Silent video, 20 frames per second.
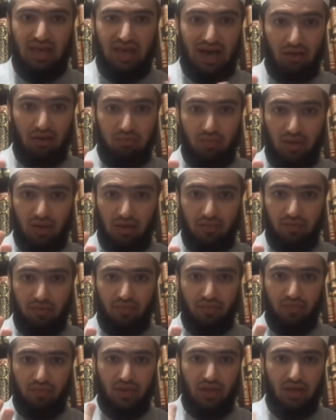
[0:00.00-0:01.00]
help me
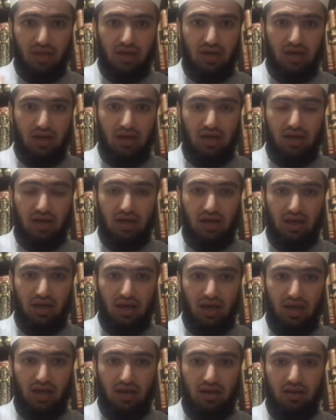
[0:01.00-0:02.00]
uh,
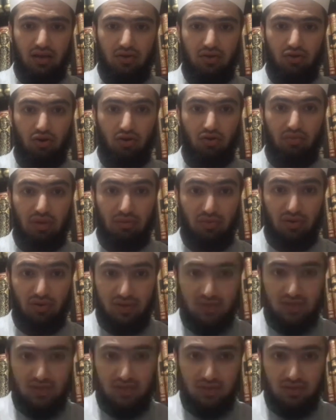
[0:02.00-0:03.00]
in your
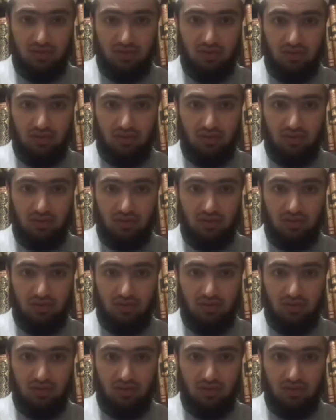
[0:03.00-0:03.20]
remembrance,